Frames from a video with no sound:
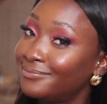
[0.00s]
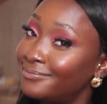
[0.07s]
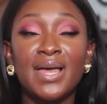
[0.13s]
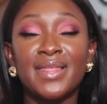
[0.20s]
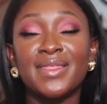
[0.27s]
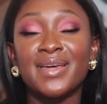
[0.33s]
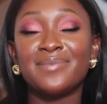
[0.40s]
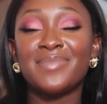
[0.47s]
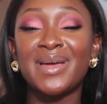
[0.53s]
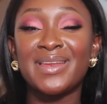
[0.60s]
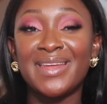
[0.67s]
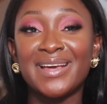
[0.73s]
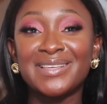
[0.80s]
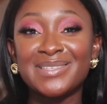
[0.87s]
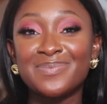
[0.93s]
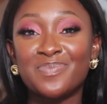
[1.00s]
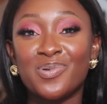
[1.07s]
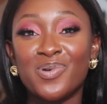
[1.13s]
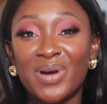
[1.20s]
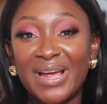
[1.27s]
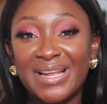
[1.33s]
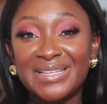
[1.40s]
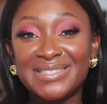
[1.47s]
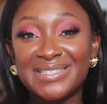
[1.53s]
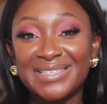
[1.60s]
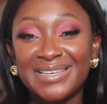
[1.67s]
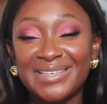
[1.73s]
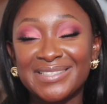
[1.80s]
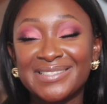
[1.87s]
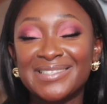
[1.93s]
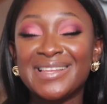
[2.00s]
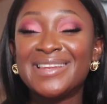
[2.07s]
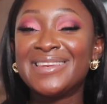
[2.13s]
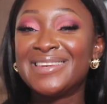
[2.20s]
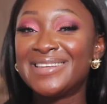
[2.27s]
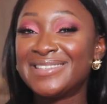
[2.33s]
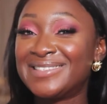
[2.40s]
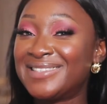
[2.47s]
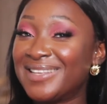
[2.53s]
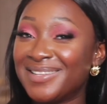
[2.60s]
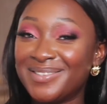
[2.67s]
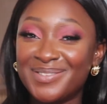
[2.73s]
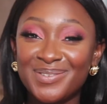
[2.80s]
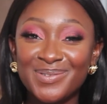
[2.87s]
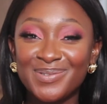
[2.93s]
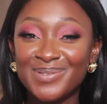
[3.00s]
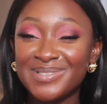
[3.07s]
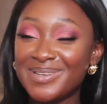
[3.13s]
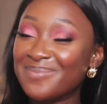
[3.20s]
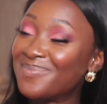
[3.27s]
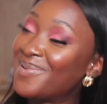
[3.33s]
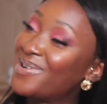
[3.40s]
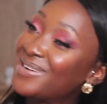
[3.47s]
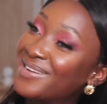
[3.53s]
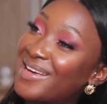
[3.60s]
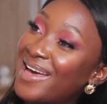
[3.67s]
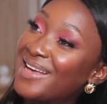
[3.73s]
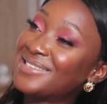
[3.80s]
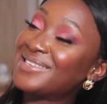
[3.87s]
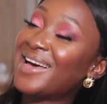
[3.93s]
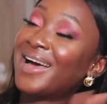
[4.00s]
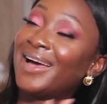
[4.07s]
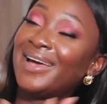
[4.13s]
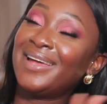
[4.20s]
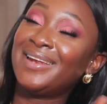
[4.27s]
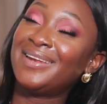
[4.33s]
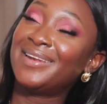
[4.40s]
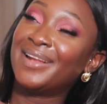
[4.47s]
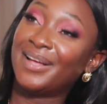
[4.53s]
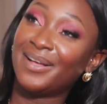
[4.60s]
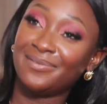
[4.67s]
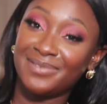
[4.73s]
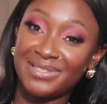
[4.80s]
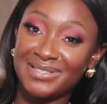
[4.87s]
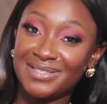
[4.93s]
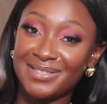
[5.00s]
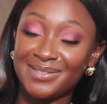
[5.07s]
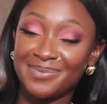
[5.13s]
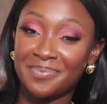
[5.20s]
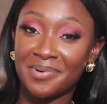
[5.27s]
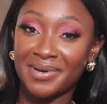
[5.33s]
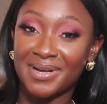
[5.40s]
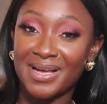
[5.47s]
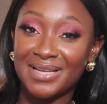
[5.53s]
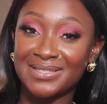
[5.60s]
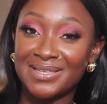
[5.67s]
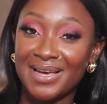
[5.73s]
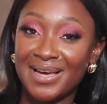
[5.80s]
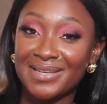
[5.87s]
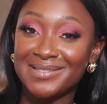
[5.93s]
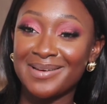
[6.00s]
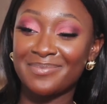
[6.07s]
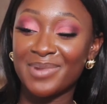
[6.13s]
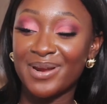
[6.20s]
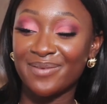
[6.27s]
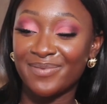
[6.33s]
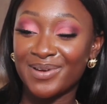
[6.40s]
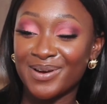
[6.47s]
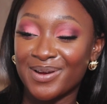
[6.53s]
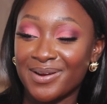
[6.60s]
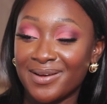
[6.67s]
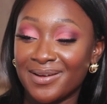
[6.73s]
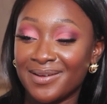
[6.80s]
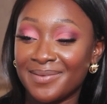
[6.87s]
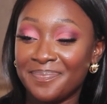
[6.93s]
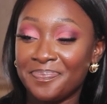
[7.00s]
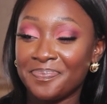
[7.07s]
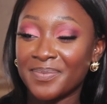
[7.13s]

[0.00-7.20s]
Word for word: And then my next point is listen to some podcasts. I love listening to podcasts, guys. I'm not even gonna